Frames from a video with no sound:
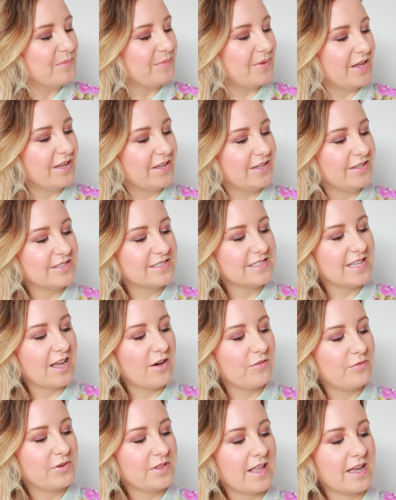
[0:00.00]
But you
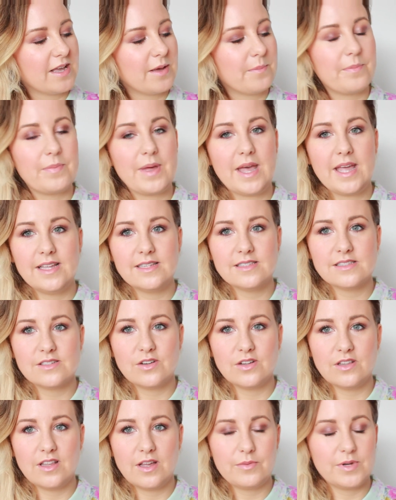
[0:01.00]
start off with like a base
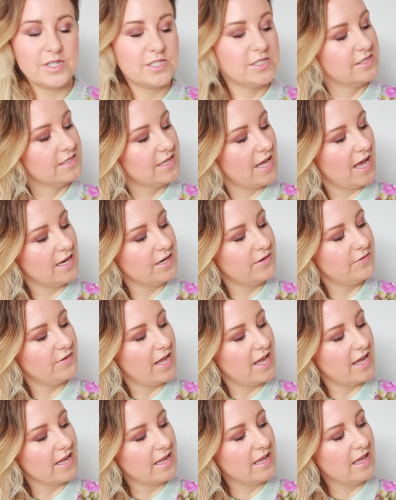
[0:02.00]
colour, which is kind of
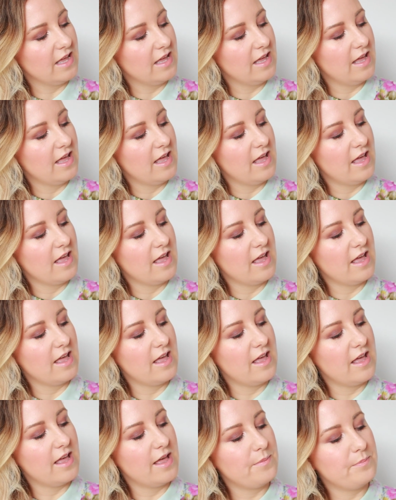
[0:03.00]
like
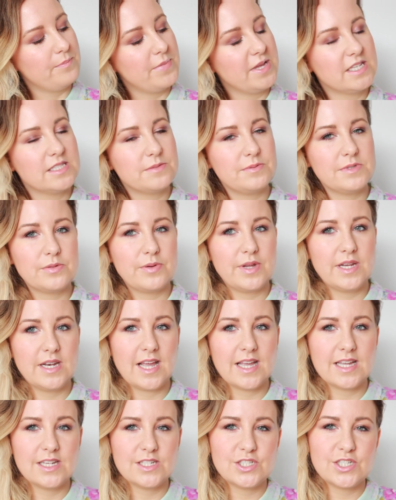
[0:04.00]
a mix between
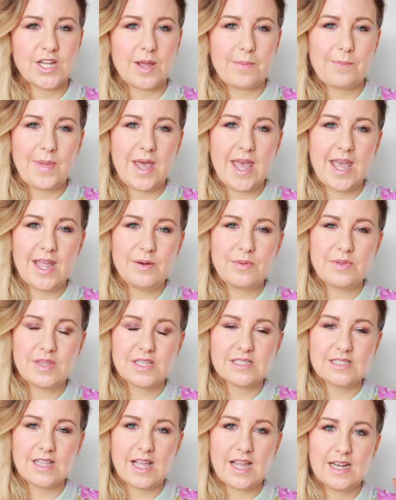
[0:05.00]
like a champagne with
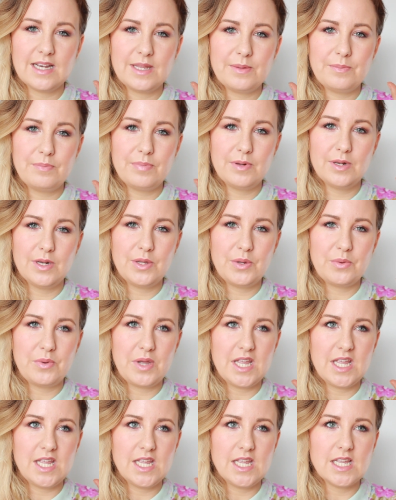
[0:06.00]
a slightly
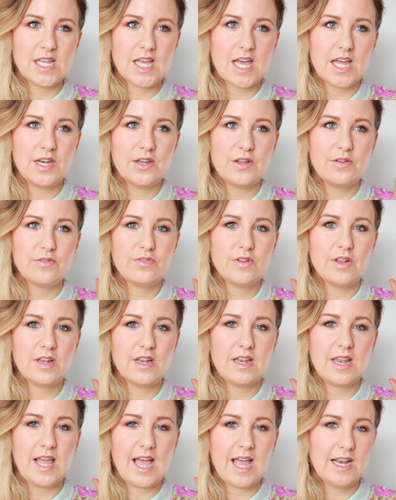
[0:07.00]
bluey kind of
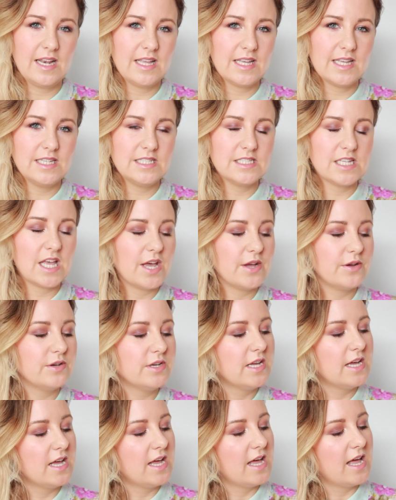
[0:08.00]
lilac-y tone.